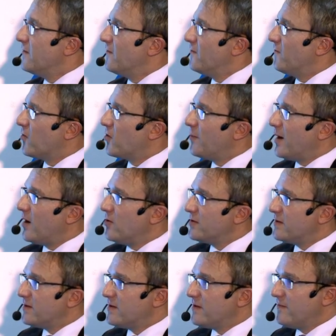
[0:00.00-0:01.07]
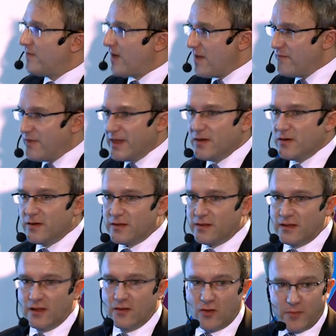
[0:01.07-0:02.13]
For about 5 years,
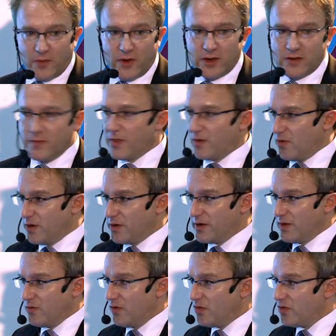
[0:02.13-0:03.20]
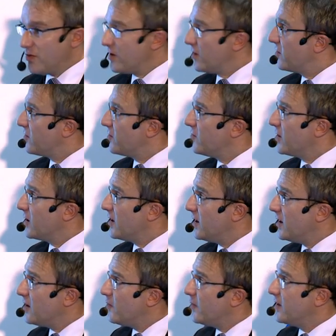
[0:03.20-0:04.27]
in cooperation with the Collagen Research Institute in
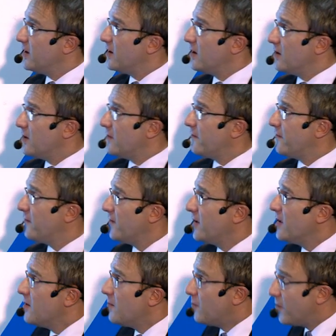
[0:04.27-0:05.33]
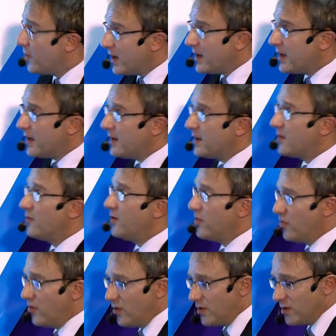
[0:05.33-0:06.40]
Kiel, we did a lot of preclinical
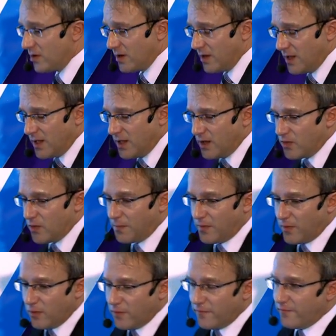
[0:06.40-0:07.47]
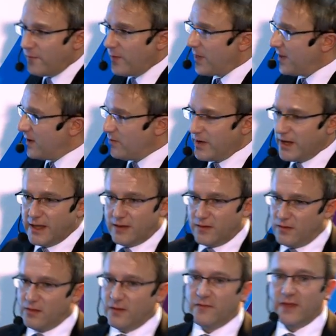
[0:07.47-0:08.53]
research to prove with really
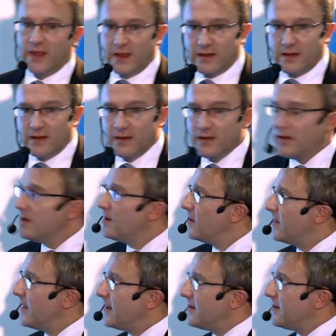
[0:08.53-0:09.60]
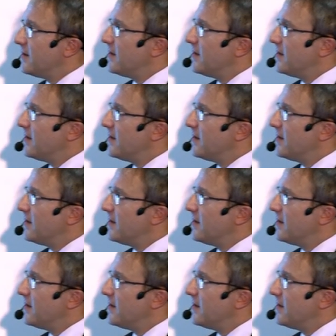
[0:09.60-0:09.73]
tons of data that